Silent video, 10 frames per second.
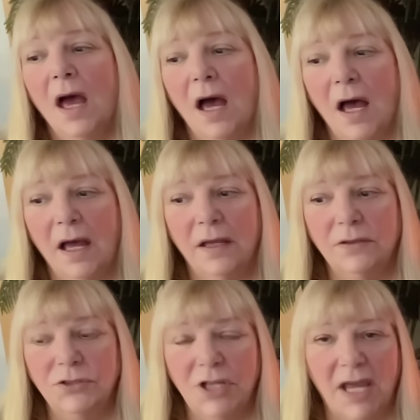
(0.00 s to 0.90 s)
uh,
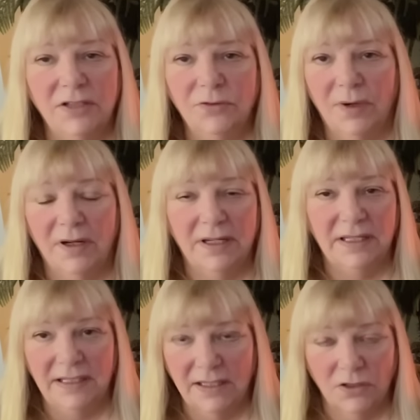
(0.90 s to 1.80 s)
January
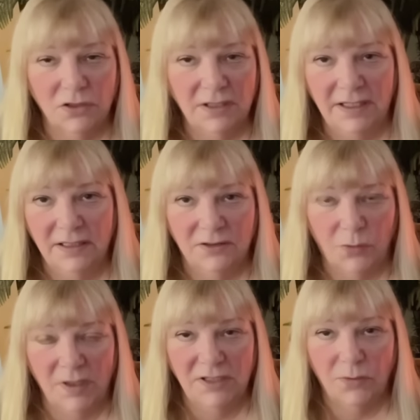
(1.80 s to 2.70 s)
yearly
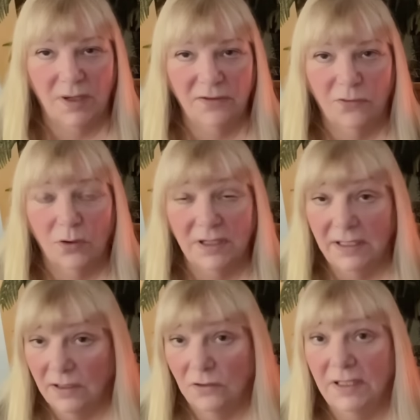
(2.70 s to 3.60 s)
2024
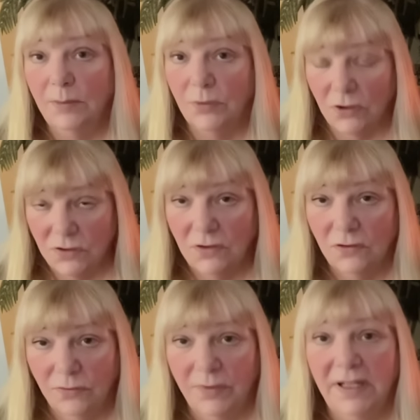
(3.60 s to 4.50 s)
yearly
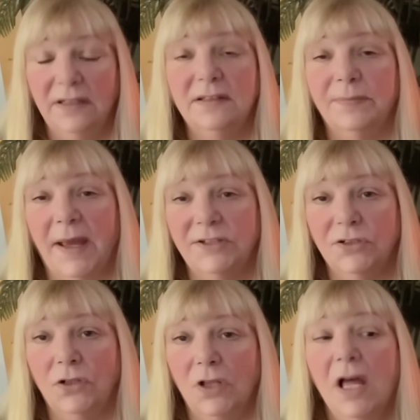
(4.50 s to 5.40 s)
personal read
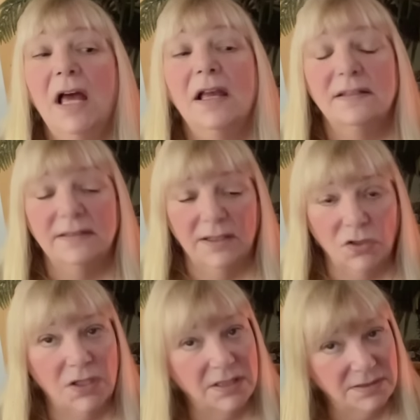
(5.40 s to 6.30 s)
special
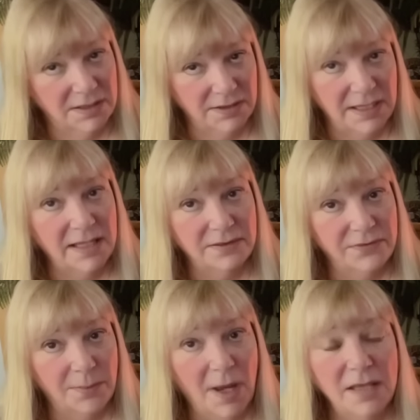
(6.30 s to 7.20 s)
still until the end of
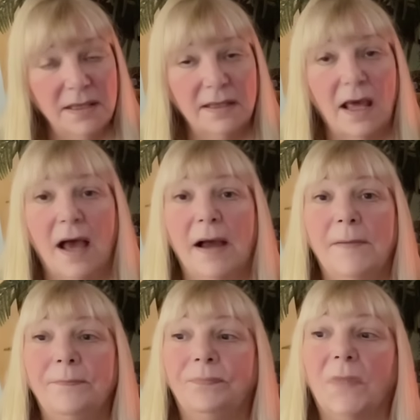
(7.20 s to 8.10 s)
the month.
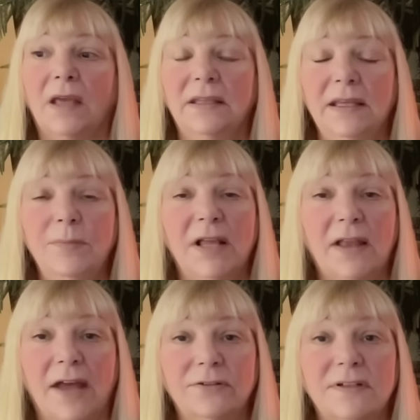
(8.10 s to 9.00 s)
Um, the email
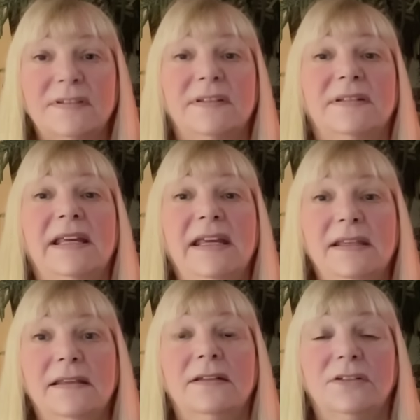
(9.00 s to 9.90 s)
address is
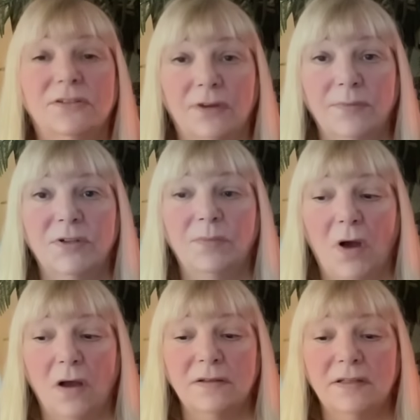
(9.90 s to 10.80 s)
in the description
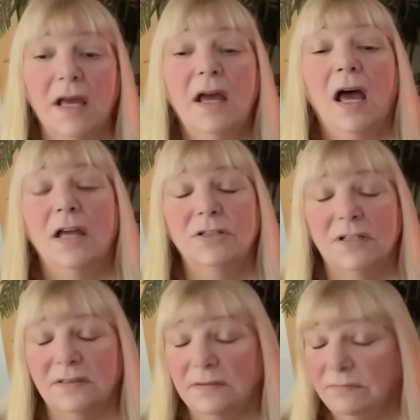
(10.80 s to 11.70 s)
box. Just